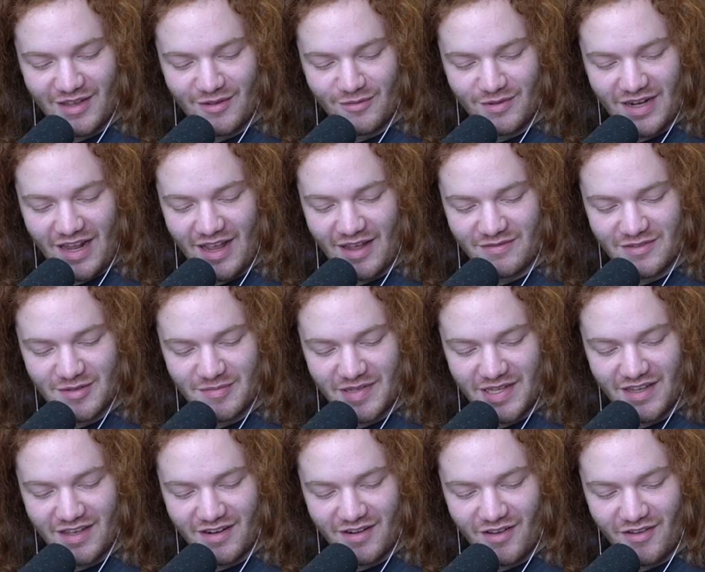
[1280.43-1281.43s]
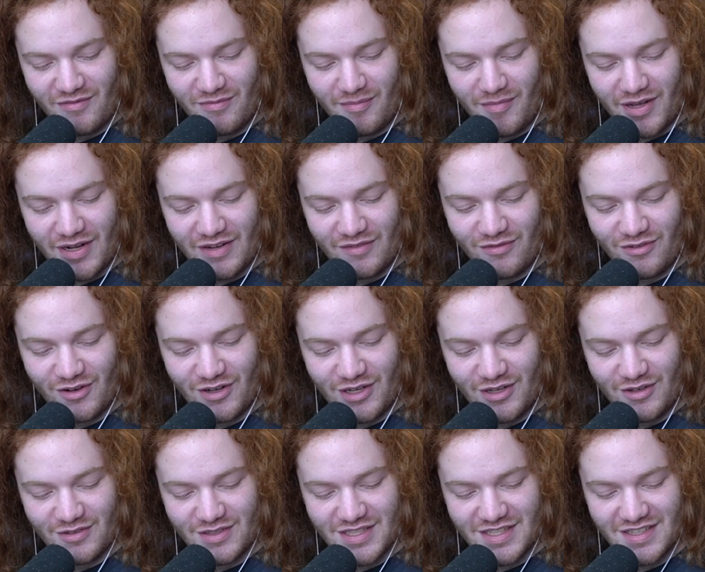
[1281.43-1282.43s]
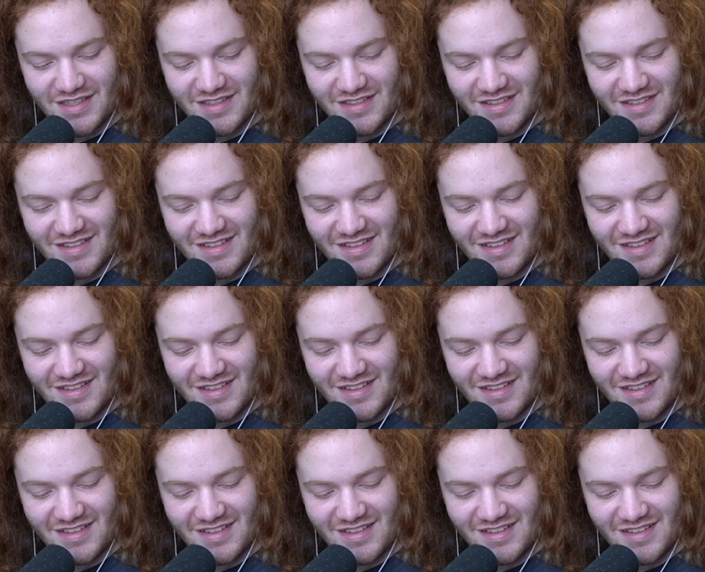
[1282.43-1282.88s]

it would have to be enough money for you to